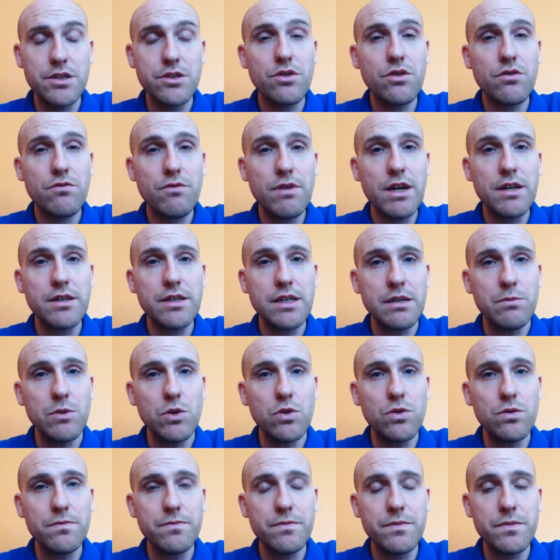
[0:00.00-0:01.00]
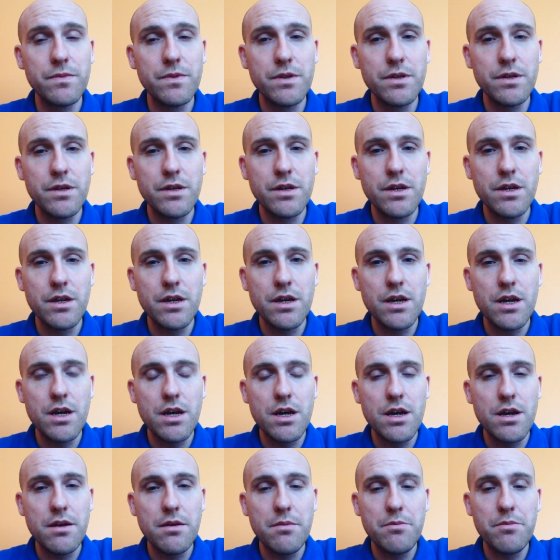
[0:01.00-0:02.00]
not around anymore.
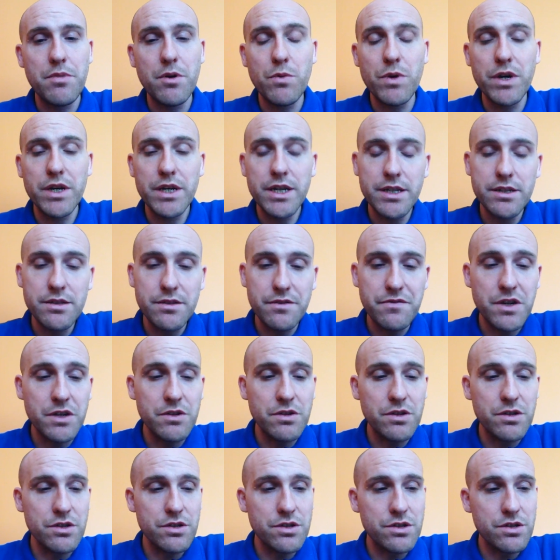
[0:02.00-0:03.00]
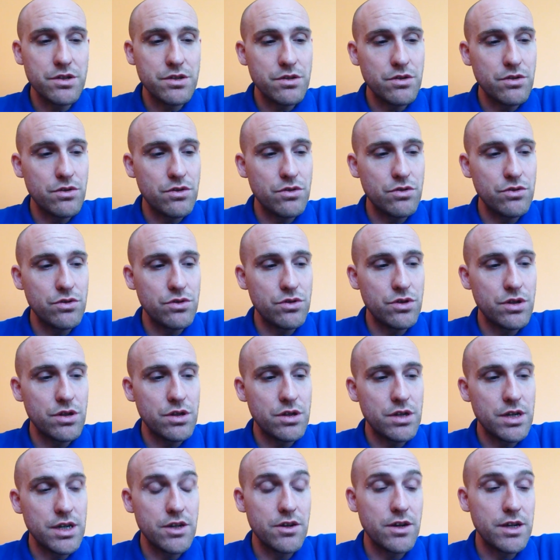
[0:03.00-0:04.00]
But we need to focus on,
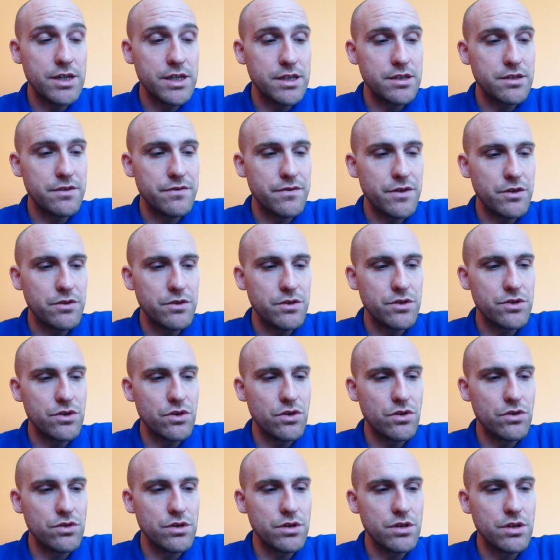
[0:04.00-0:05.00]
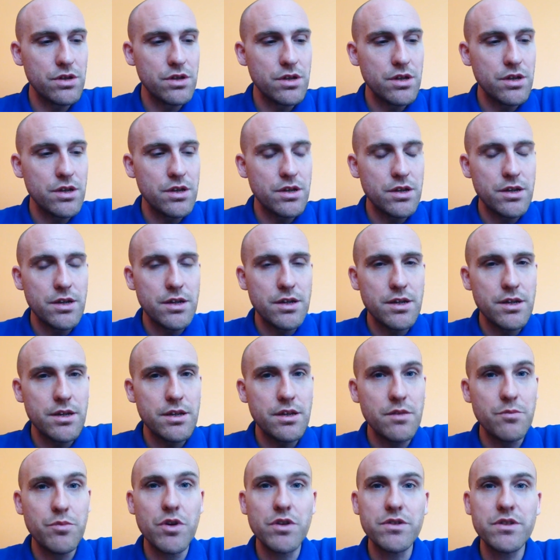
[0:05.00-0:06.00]
and I need to focus on,
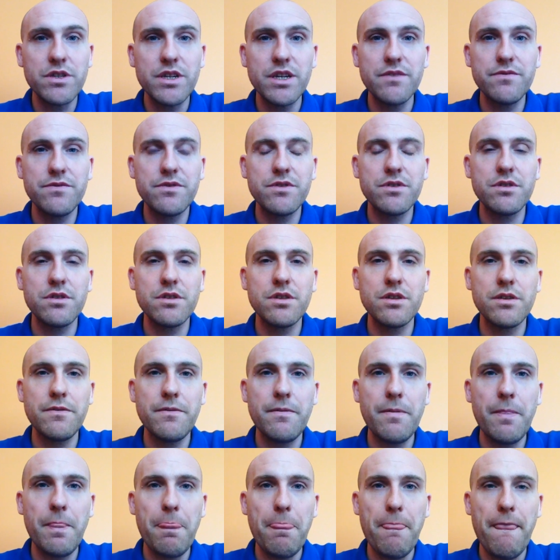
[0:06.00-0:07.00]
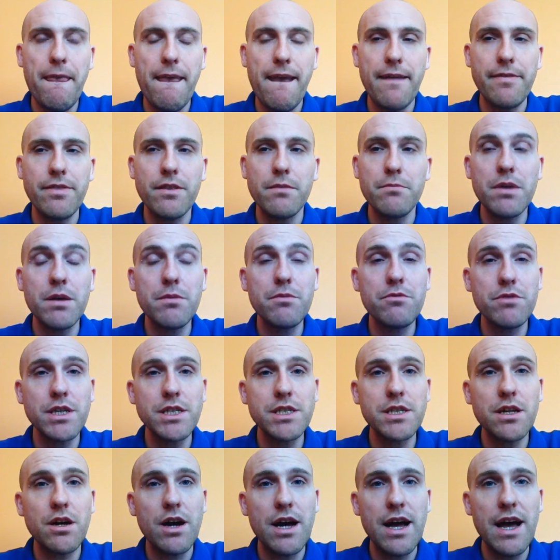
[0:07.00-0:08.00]
the positives and the
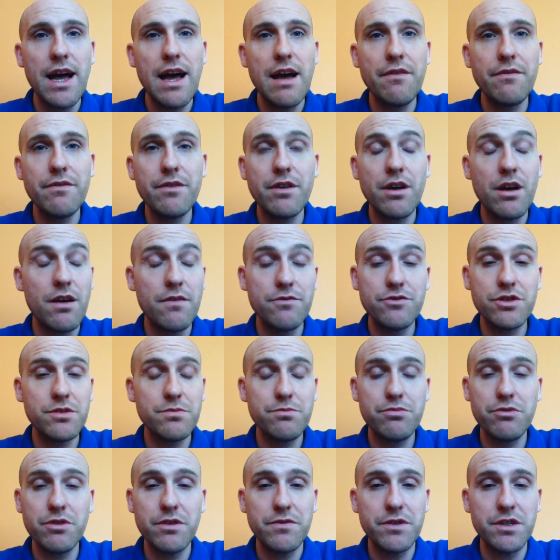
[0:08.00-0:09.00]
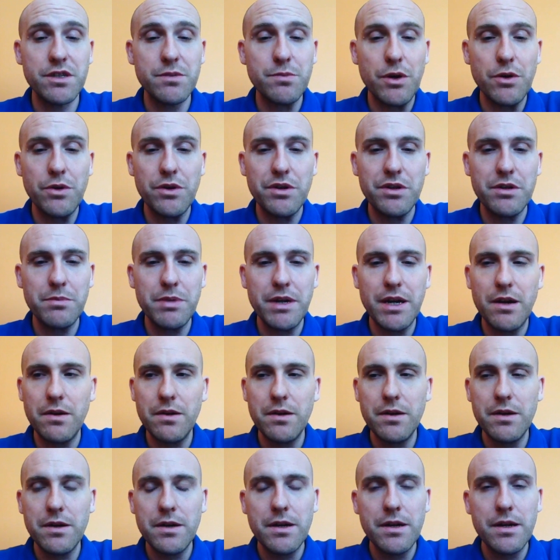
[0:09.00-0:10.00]
memories that I have, that I've just briefly spoken
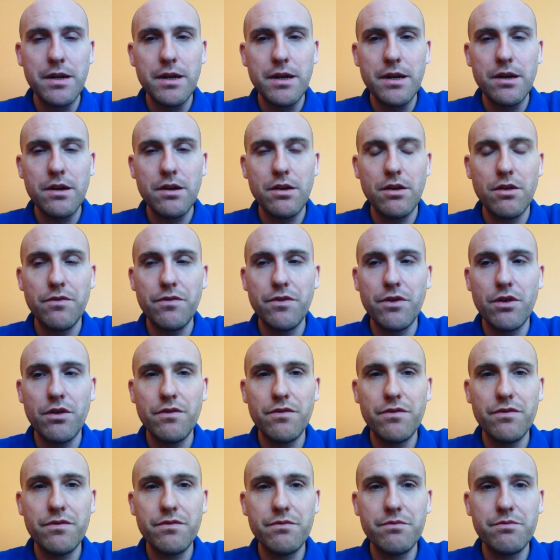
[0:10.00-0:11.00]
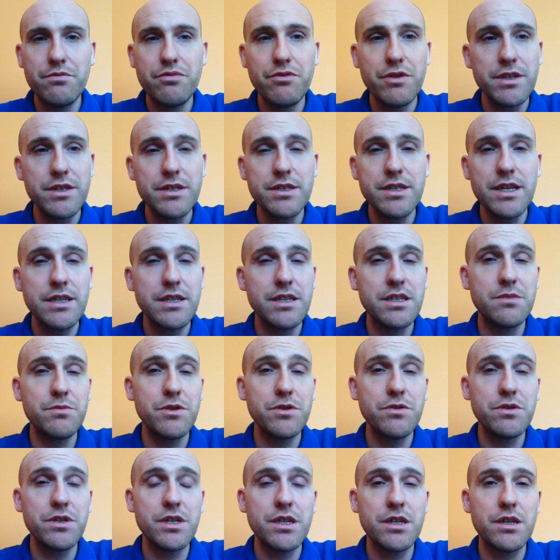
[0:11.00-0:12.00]
about, of Prince and his
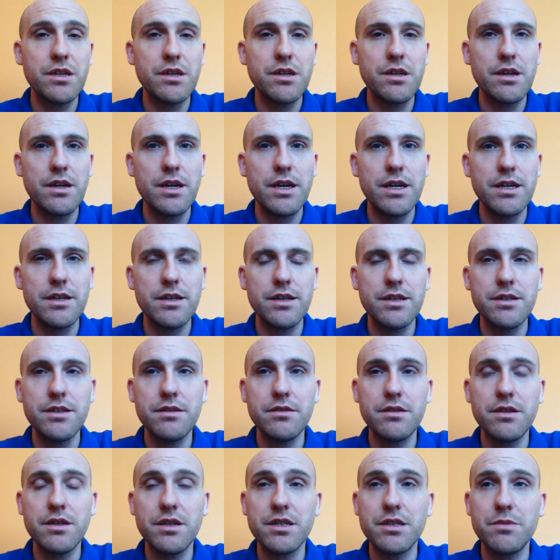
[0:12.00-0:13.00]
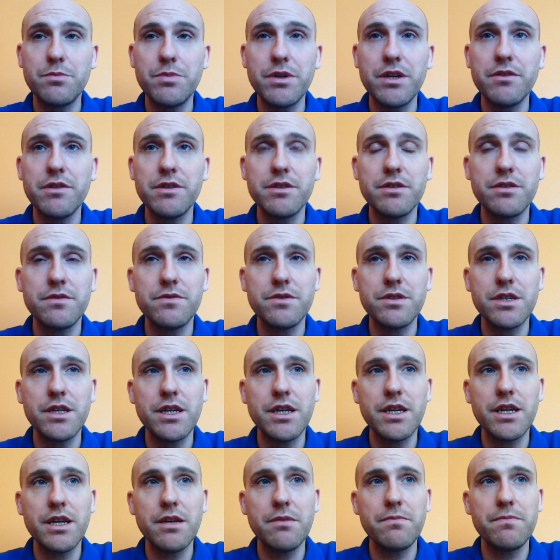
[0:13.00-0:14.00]
music, and the experience of
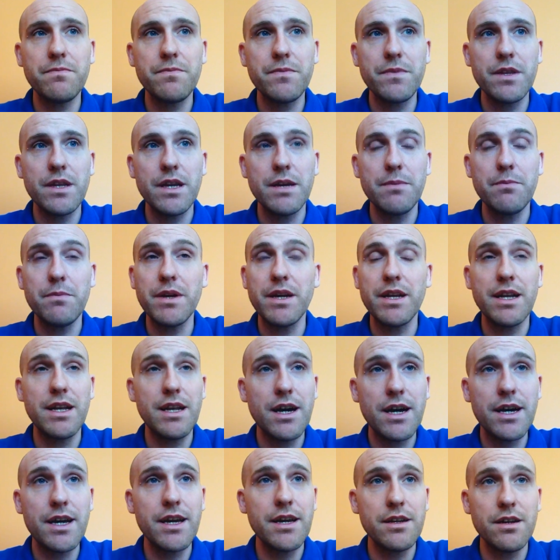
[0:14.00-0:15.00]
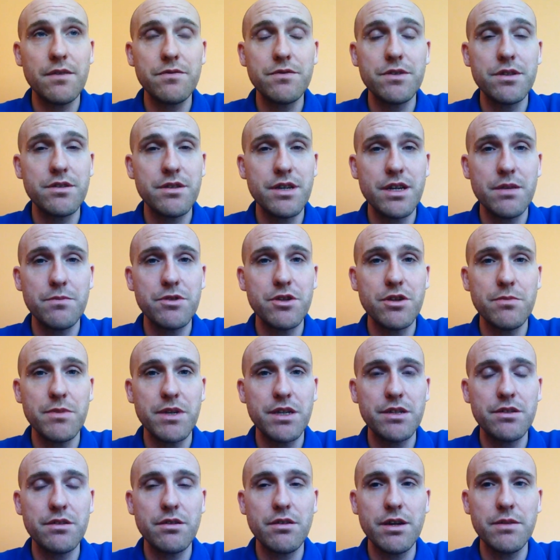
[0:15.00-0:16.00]
seeing him and being lucky enough to see him so
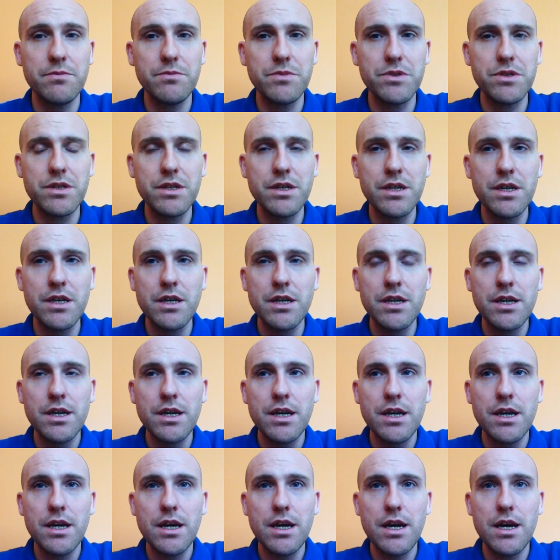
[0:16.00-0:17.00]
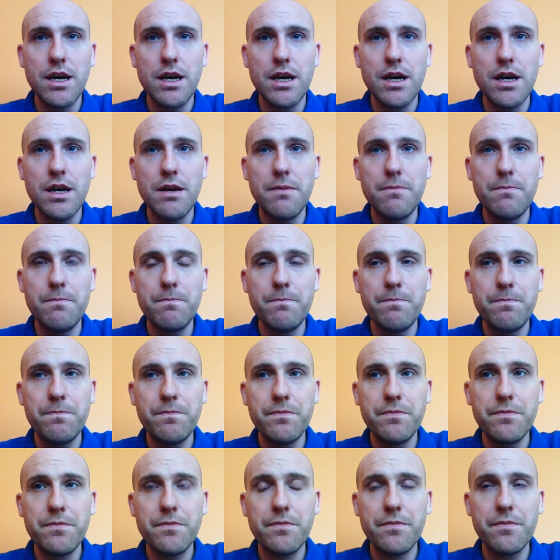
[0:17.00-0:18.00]
many times. We
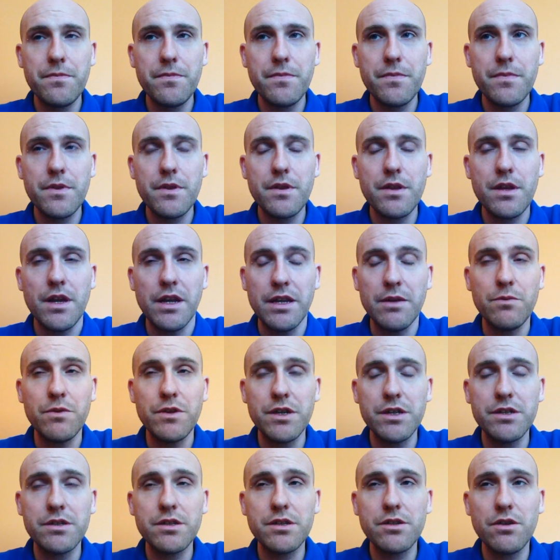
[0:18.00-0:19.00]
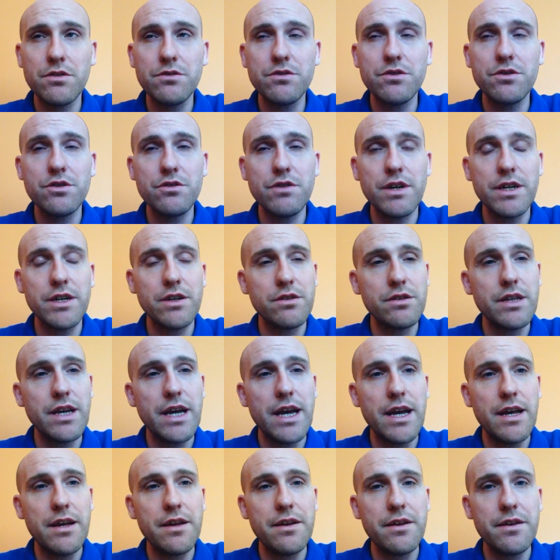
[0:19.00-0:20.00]
need to concentrate on
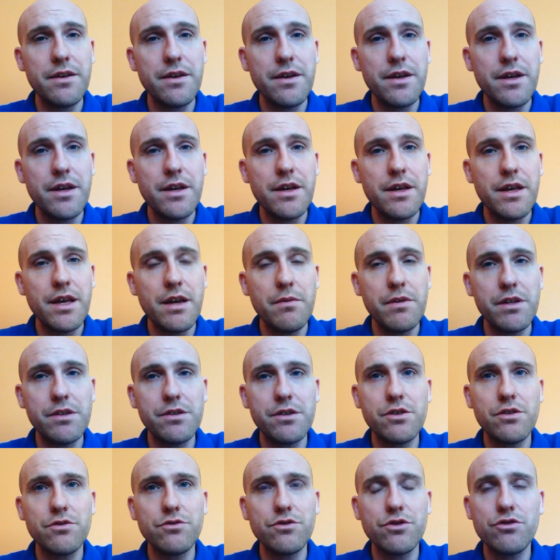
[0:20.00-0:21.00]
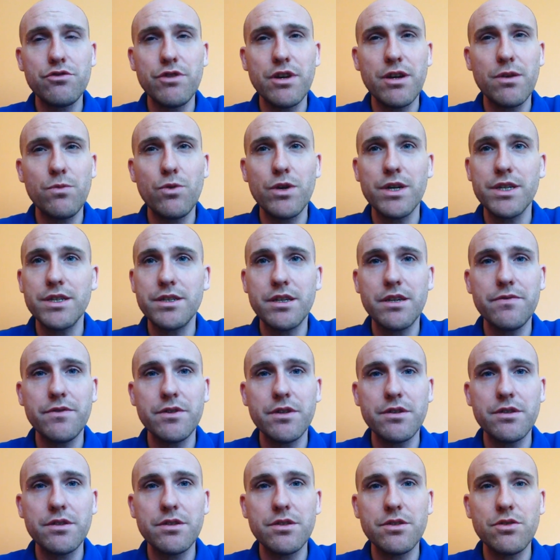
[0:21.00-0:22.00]
that, and we need to concentrate on what he's given
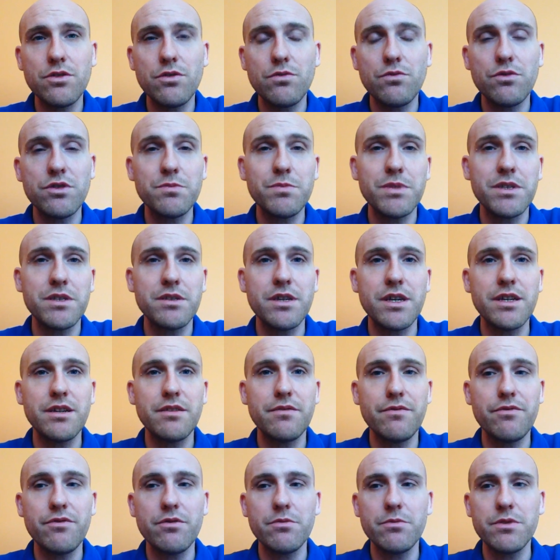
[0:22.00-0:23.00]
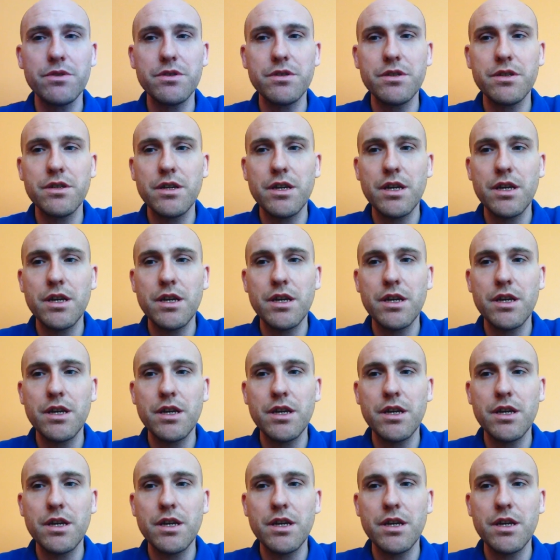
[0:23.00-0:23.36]
us, not what's been taken from us.